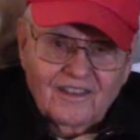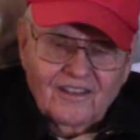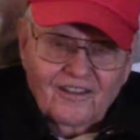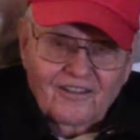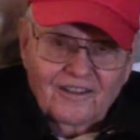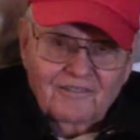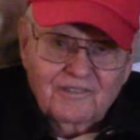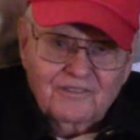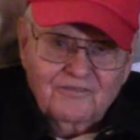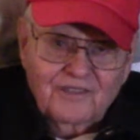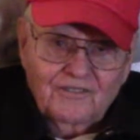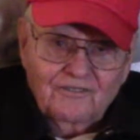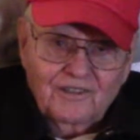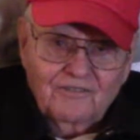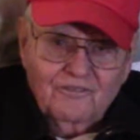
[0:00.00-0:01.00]
it was
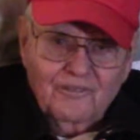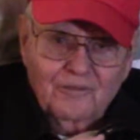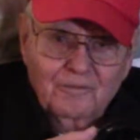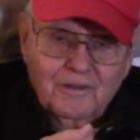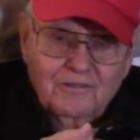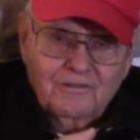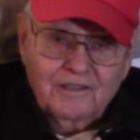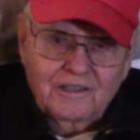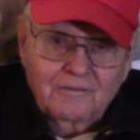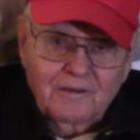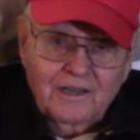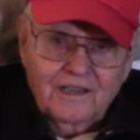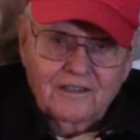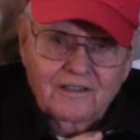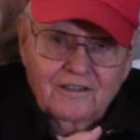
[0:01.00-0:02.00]
50 foot between
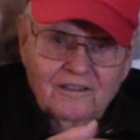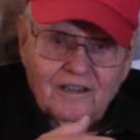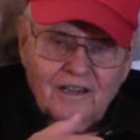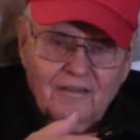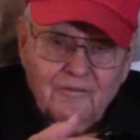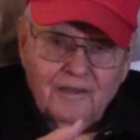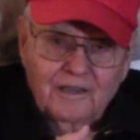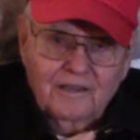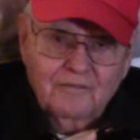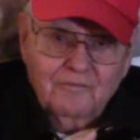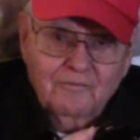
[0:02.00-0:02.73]
the